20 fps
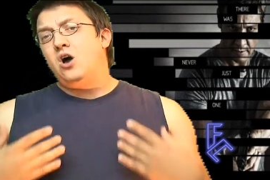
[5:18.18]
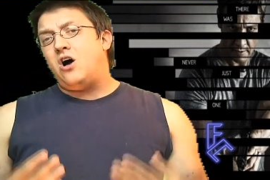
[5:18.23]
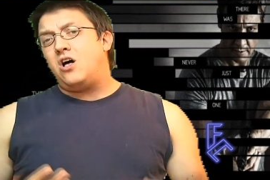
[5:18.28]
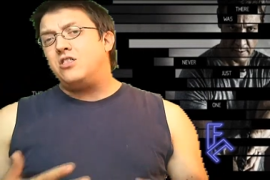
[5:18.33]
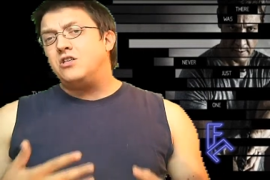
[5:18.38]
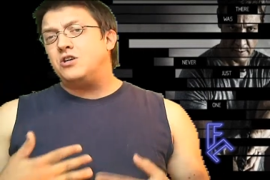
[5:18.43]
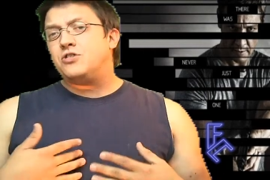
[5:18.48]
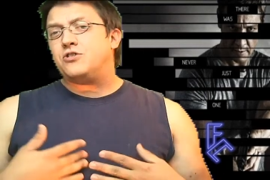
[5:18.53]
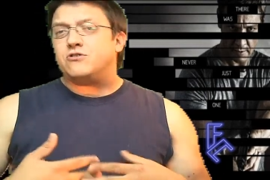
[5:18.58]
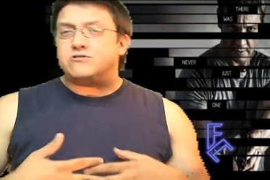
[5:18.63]

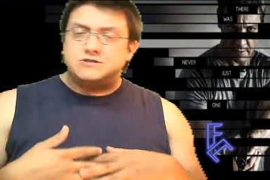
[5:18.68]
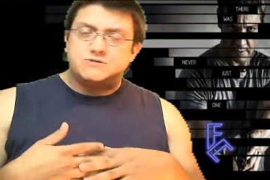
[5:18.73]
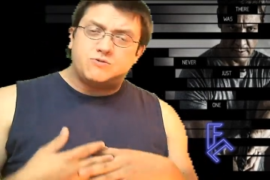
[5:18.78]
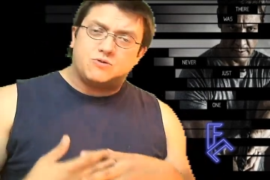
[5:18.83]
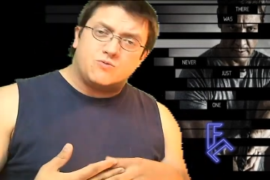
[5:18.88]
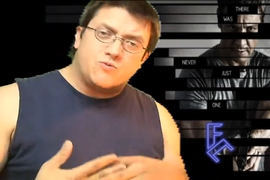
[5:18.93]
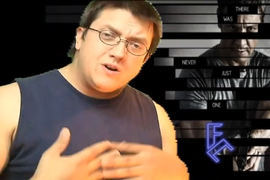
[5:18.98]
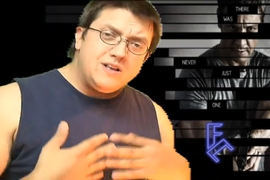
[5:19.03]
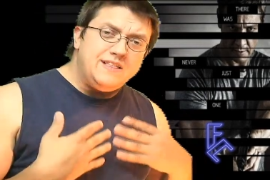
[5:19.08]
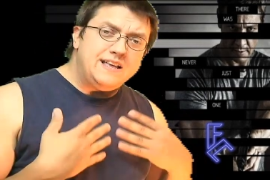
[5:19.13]
all of those
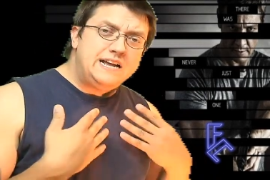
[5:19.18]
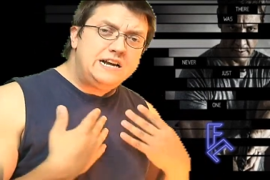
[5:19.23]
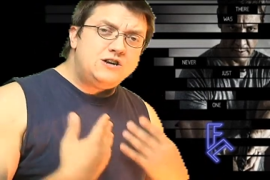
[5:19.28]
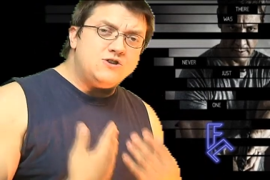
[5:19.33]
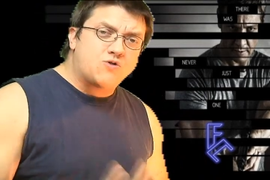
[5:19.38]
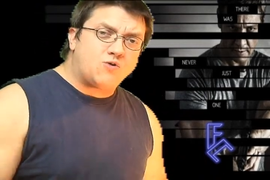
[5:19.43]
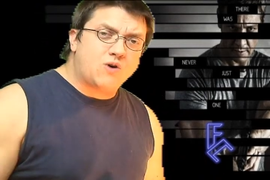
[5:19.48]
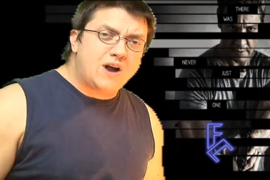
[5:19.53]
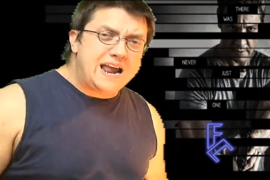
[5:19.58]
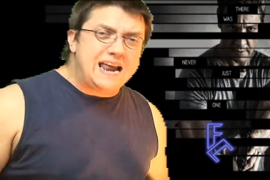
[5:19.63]
were really
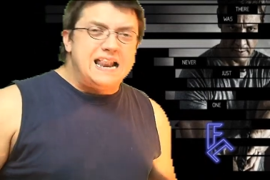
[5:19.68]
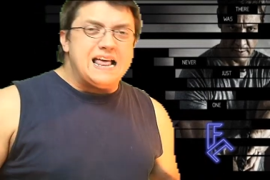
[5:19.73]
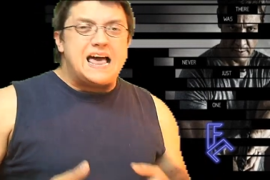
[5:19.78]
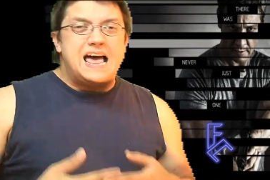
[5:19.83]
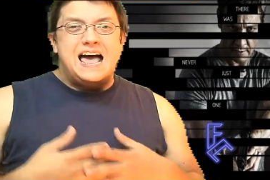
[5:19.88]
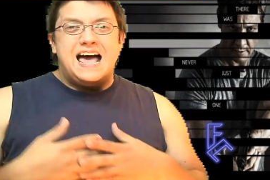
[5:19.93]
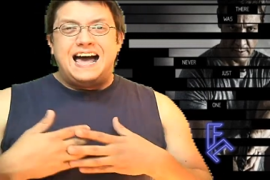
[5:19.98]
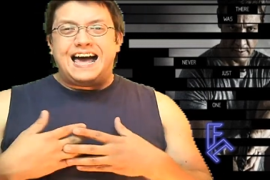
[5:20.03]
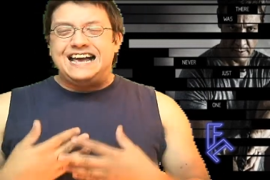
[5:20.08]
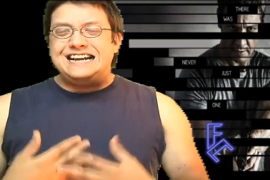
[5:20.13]
great.
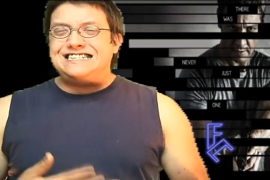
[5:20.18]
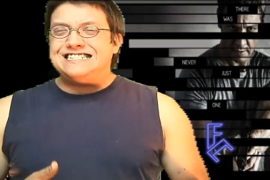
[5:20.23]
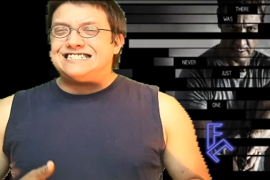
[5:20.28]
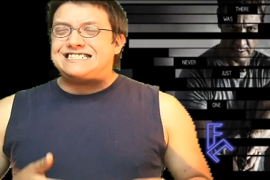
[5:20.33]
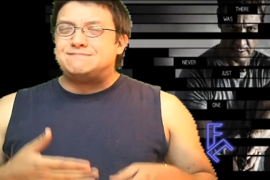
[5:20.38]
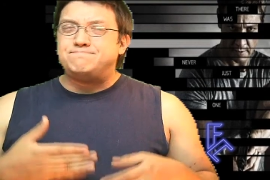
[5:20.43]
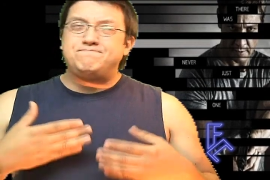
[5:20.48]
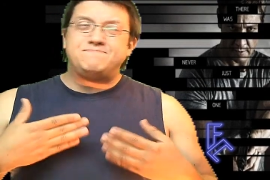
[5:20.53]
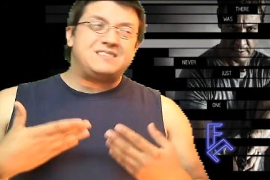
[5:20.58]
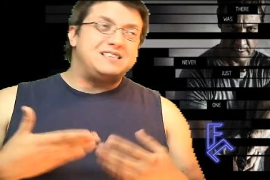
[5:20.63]
I
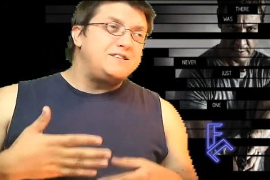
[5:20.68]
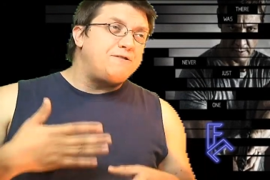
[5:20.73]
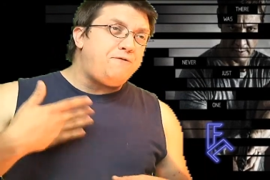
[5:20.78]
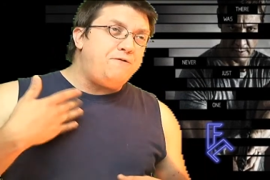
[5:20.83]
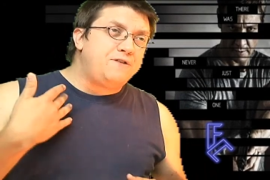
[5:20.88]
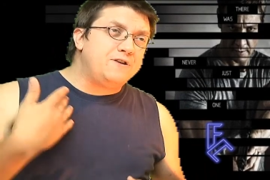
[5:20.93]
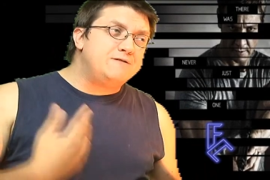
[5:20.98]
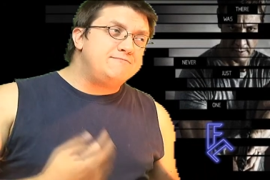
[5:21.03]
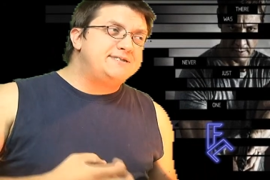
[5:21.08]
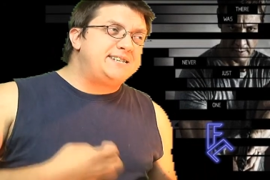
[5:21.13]
just, the
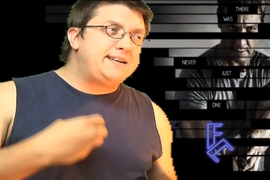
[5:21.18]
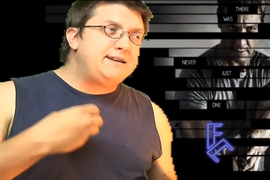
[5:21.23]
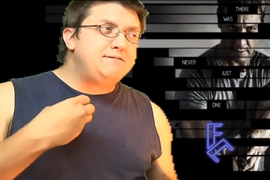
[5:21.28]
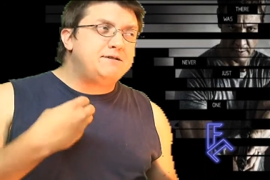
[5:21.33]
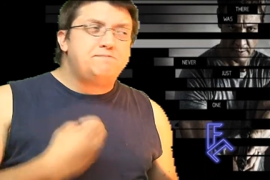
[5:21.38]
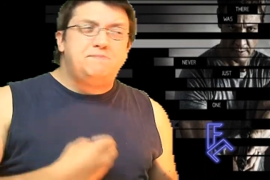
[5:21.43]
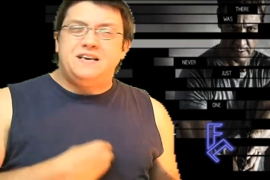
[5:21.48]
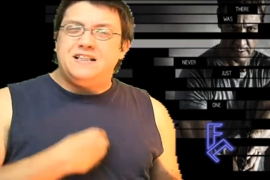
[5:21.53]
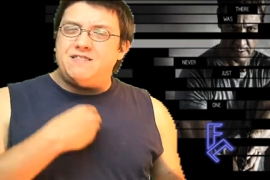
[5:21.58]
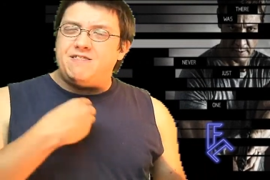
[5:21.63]
film
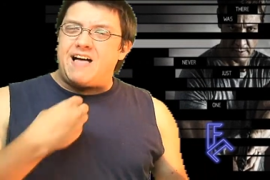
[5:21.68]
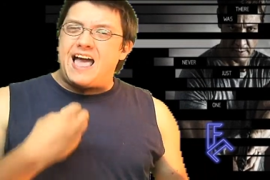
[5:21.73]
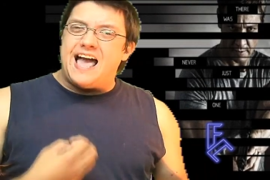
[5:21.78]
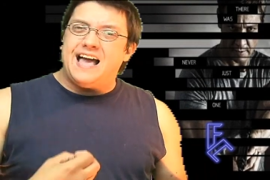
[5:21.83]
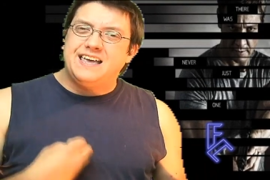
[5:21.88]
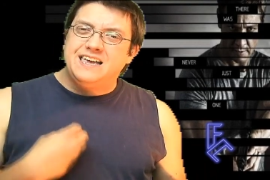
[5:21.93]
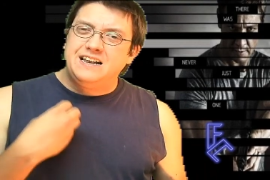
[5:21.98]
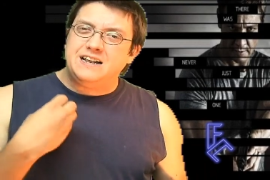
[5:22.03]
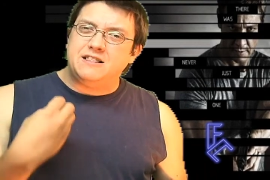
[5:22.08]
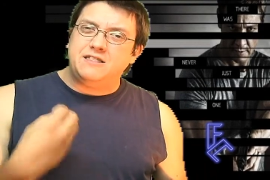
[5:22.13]
seemed to be
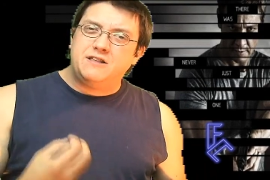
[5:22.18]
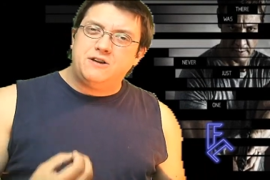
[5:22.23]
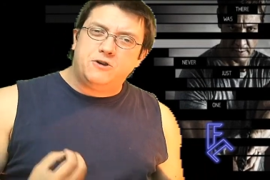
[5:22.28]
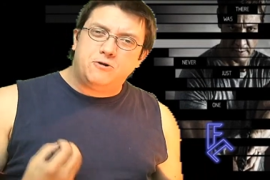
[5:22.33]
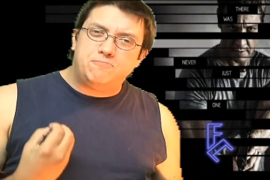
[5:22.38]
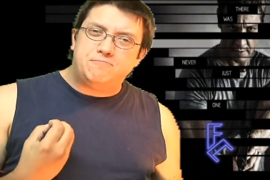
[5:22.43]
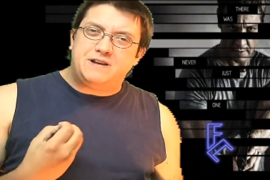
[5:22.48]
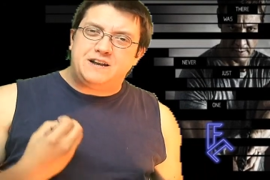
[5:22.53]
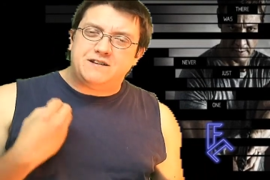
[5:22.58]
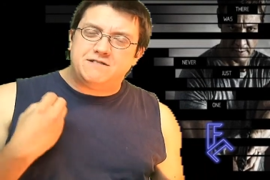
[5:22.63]
lacking a
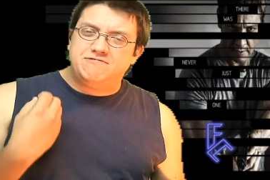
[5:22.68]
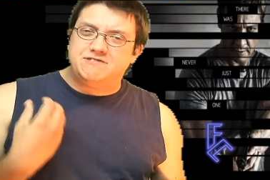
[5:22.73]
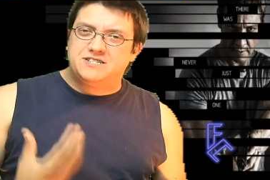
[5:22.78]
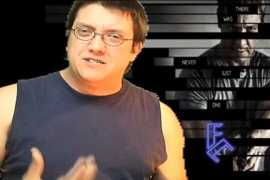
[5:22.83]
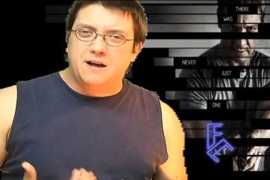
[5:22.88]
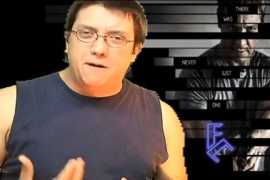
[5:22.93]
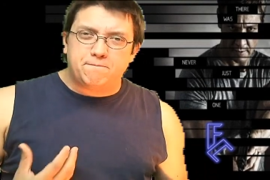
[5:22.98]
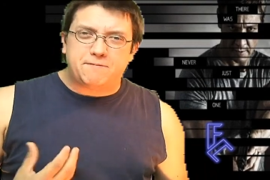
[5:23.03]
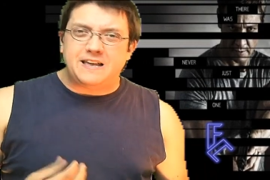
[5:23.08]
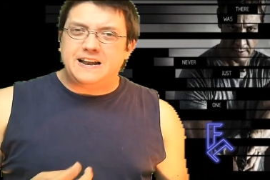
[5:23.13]
little bit of
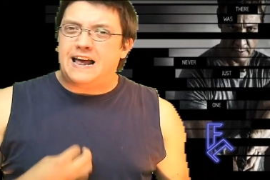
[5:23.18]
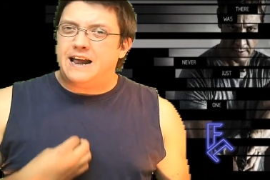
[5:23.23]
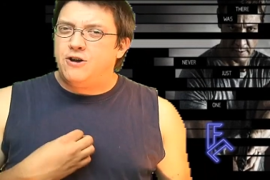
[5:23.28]
something.